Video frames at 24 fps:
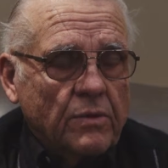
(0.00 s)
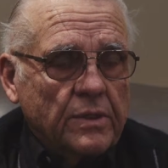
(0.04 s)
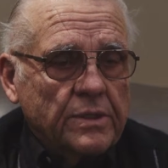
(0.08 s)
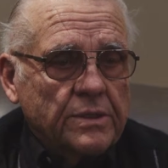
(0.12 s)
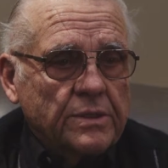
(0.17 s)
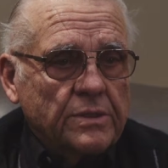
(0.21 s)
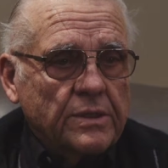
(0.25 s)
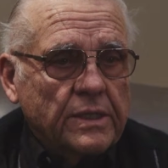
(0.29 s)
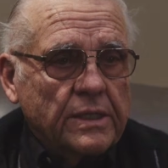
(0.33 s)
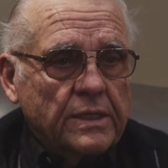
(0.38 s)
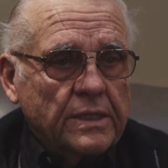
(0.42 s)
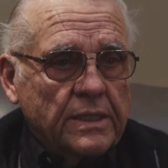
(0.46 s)

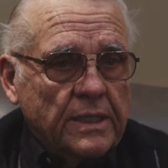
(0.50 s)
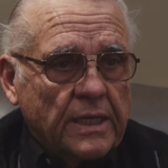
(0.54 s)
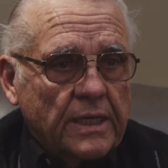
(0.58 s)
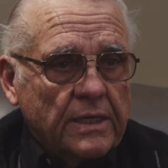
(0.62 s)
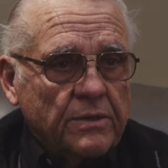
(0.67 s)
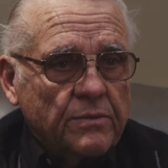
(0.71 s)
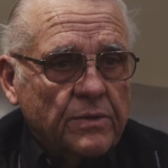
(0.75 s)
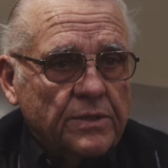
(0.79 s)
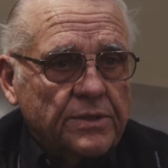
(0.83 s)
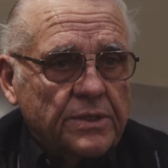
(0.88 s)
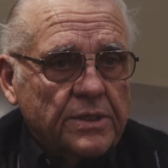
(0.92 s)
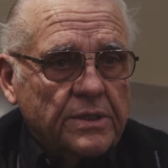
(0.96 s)
when you get
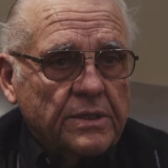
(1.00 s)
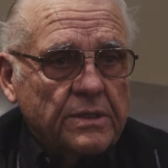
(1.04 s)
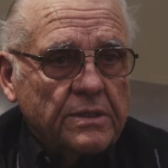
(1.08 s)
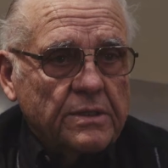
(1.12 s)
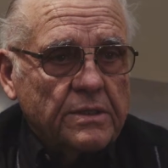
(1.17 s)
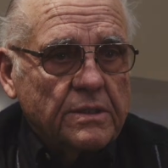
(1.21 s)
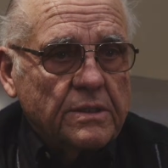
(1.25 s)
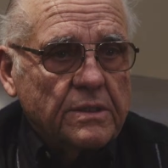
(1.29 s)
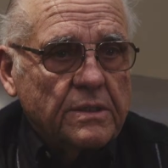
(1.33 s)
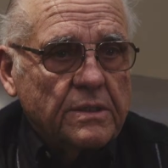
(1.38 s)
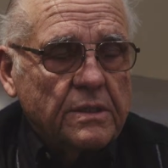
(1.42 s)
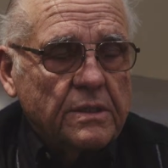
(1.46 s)
done with it,
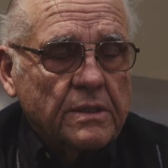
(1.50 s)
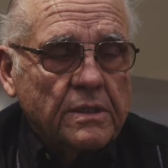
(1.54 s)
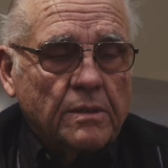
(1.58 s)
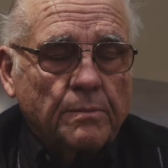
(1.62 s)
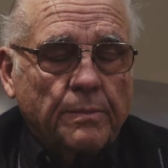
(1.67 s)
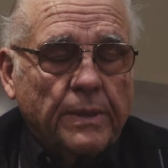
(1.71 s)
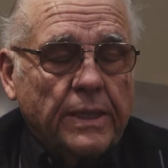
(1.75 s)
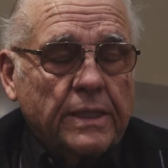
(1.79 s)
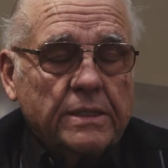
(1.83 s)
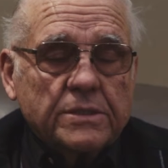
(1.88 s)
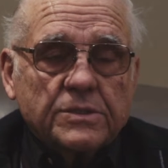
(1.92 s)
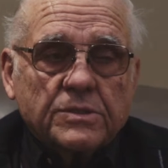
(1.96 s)
the
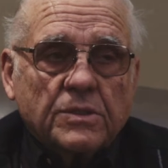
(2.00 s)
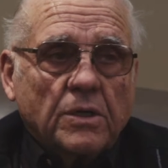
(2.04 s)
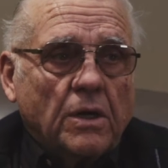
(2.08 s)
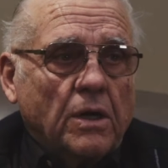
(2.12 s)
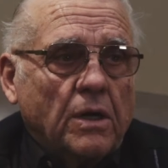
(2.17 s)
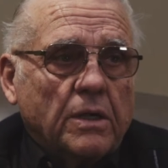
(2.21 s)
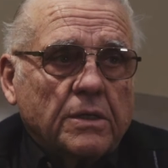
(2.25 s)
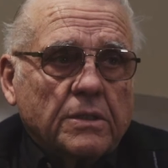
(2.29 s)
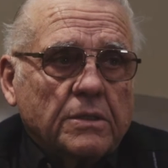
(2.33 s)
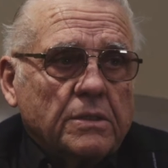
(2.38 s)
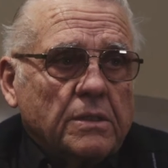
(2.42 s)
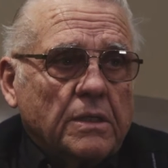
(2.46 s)
pain's
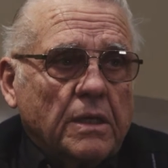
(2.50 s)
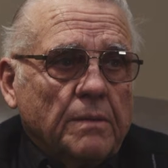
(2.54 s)
gone.